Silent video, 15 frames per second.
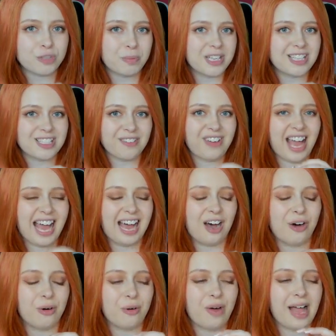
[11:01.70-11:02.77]
because of
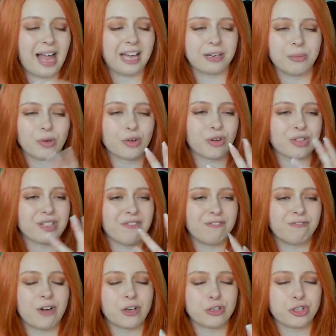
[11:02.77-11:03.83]
how Animal Crossing
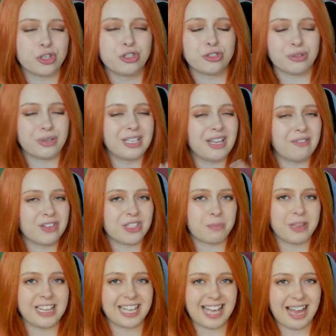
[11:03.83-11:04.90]
functions. You can never
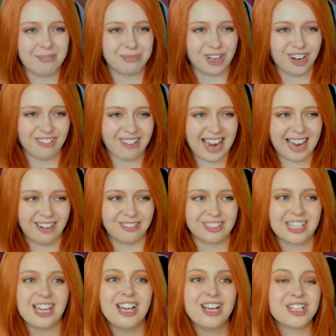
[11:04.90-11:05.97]
spin the camera
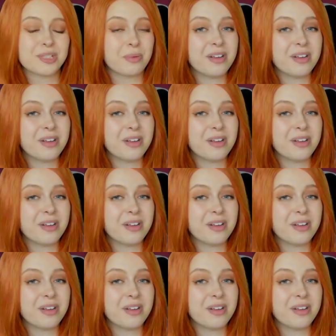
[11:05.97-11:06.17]
around. So we